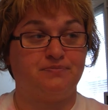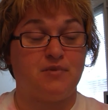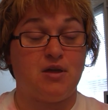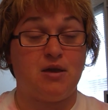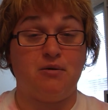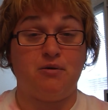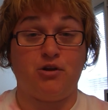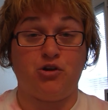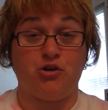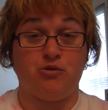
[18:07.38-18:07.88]

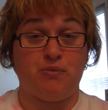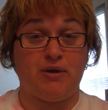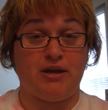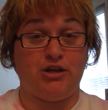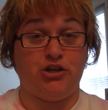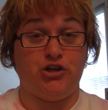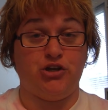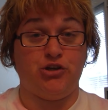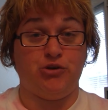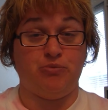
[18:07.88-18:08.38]
it could make
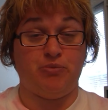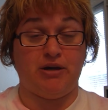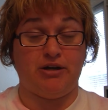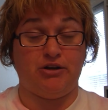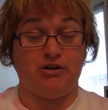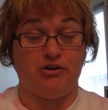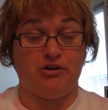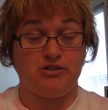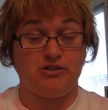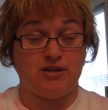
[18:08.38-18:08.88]
you
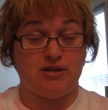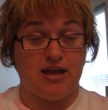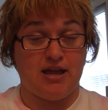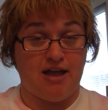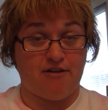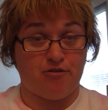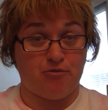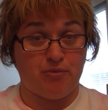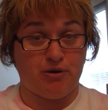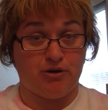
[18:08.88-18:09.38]
better,
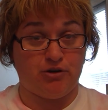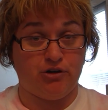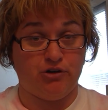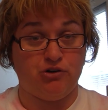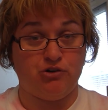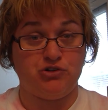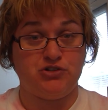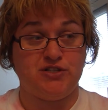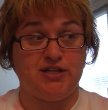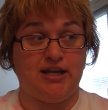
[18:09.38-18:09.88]
have a better
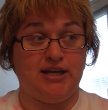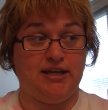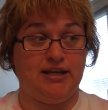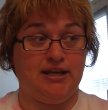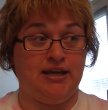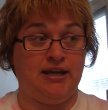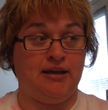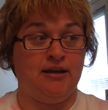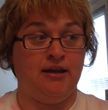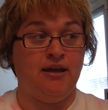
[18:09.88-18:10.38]

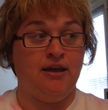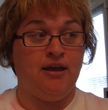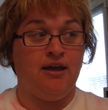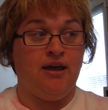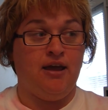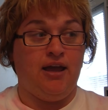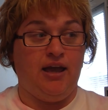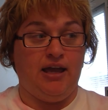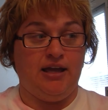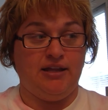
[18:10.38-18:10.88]
understanding,
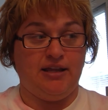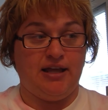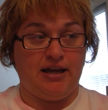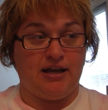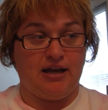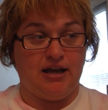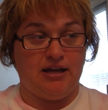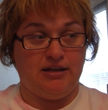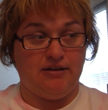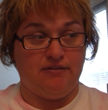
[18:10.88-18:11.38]
and
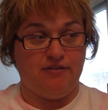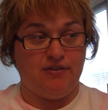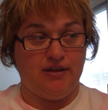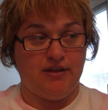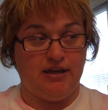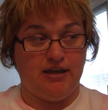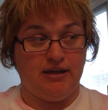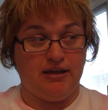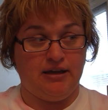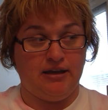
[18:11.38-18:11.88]
that kind of
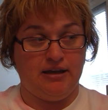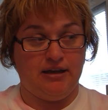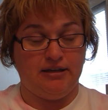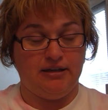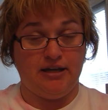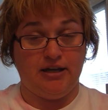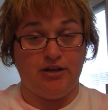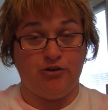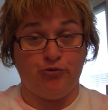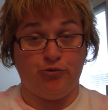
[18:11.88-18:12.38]
thing.
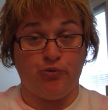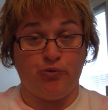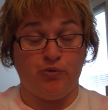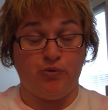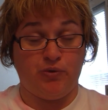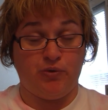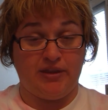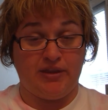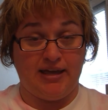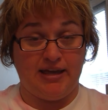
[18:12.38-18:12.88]

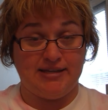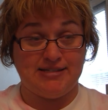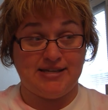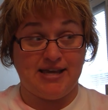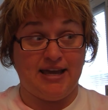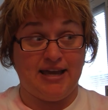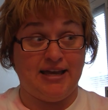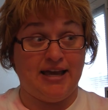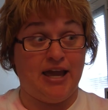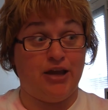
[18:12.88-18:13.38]
And what they
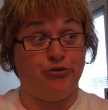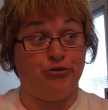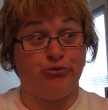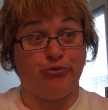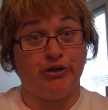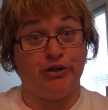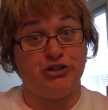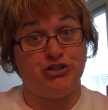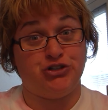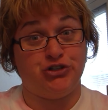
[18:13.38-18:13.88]
say,
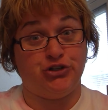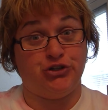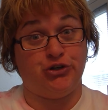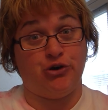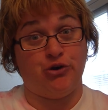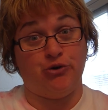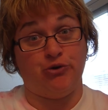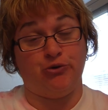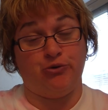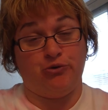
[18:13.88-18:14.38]
enrich
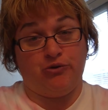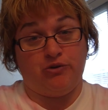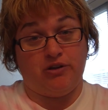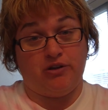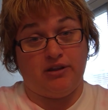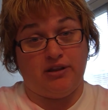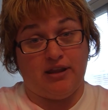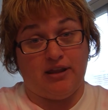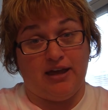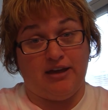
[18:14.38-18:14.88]
your own
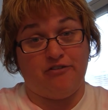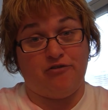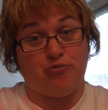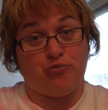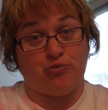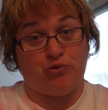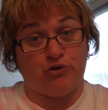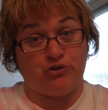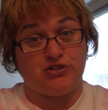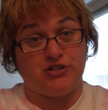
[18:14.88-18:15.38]
life
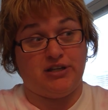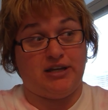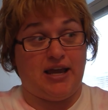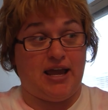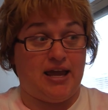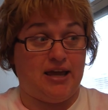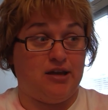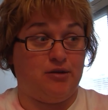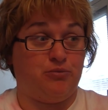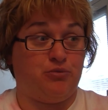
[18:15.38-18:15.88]

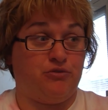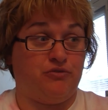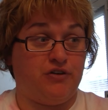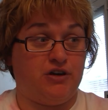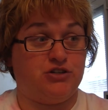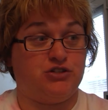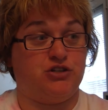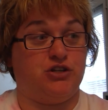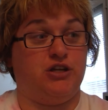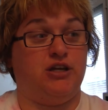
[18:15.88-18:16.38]
personally and
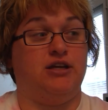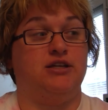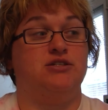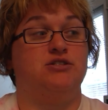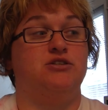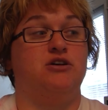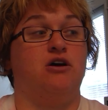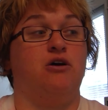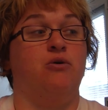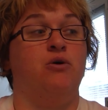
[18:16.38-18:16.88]
professionally.
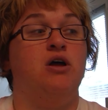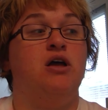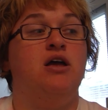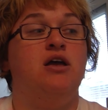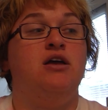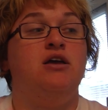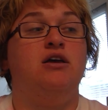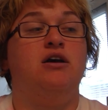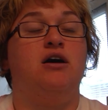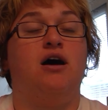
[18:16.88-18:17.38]
So
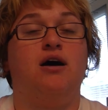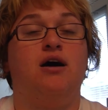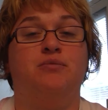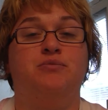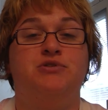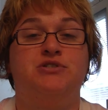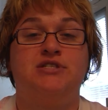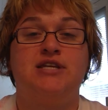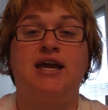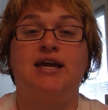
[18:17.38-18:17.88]

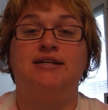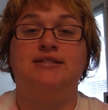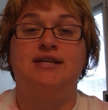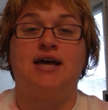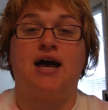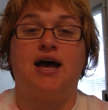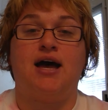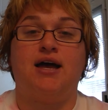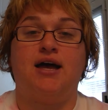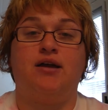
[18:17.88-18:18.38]
take
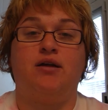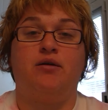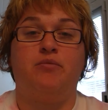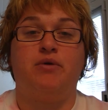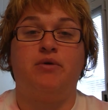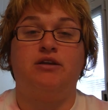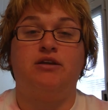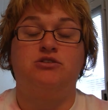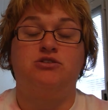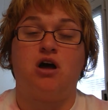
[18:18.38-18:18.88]
time
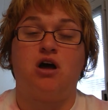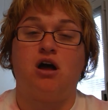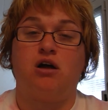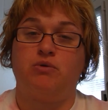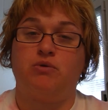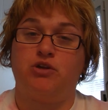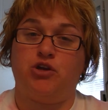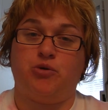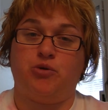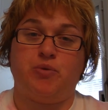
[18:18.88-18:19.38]
and talk
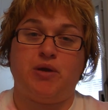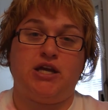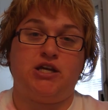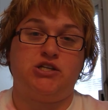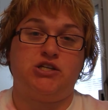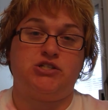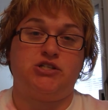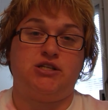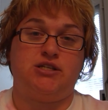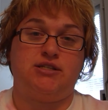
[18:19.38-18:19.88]
with your
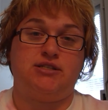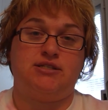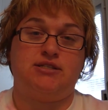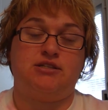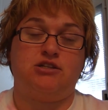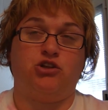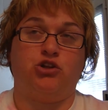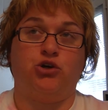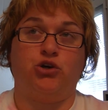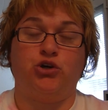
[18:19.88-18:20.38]
patients,
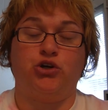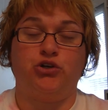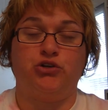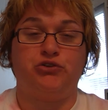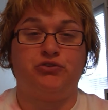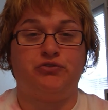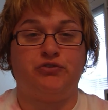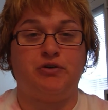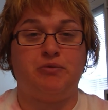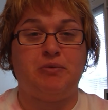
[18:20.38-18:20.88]

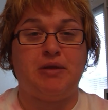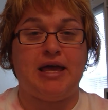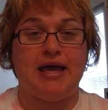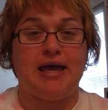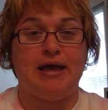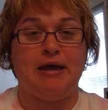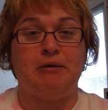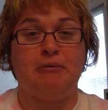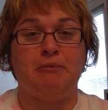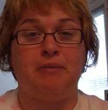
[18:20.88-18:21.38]
learn from
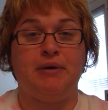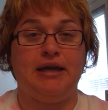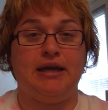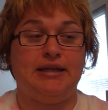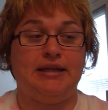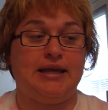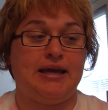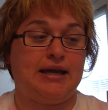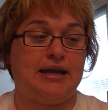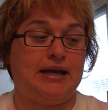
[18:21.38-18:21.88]
them,
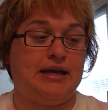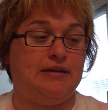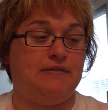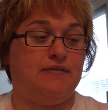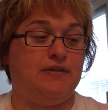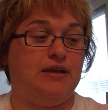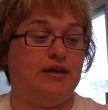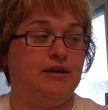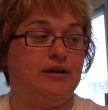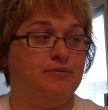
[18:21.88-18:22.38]
and that kind
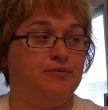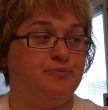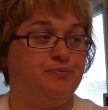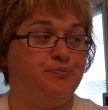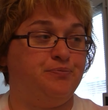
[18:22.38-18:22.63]
of thing.